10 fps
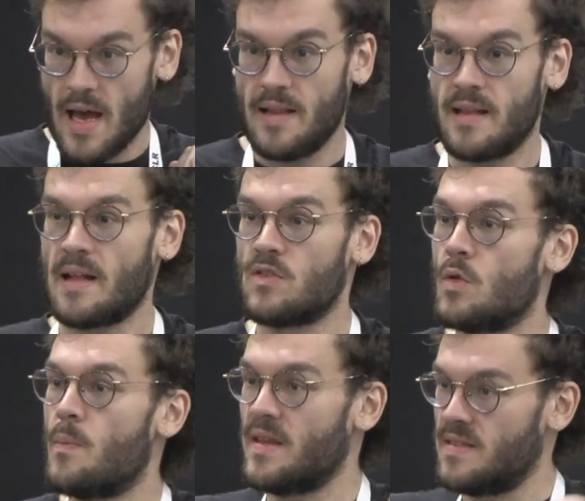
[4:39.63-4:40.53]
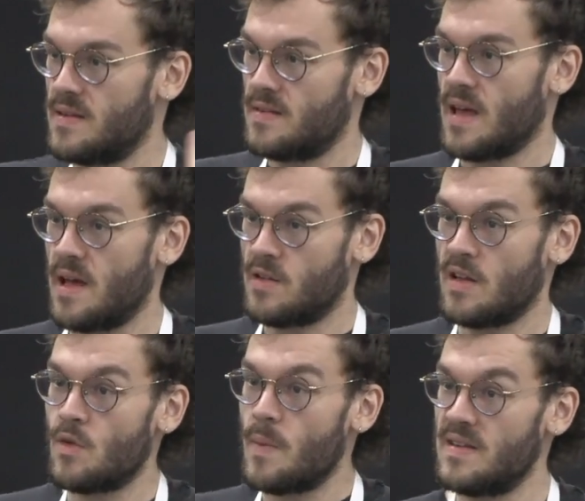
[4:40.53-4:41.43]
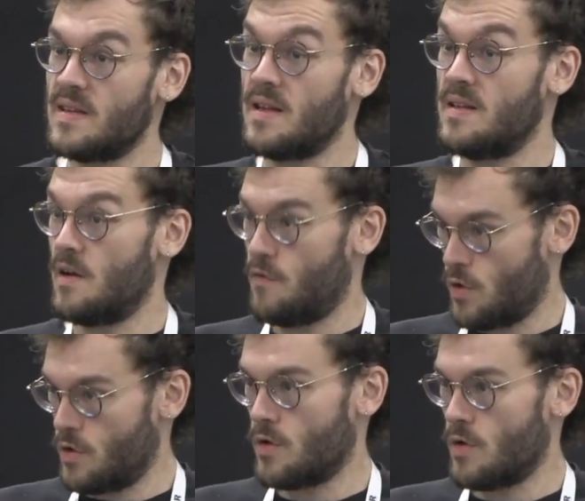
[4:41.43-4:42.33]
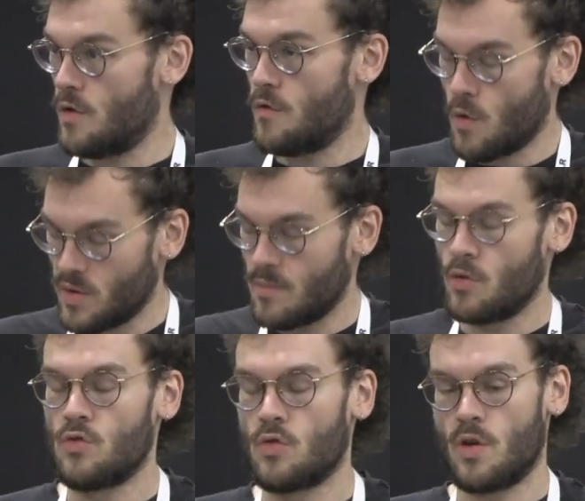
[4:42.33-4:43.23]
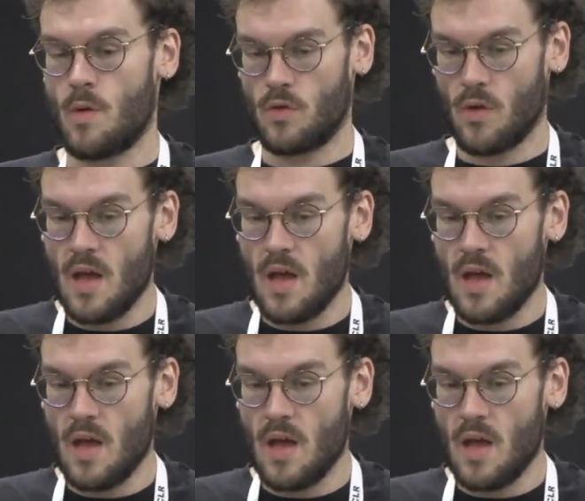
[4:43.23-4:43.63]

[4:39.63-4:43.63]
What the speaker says: and that's the basic idea for what I'm going to talk about.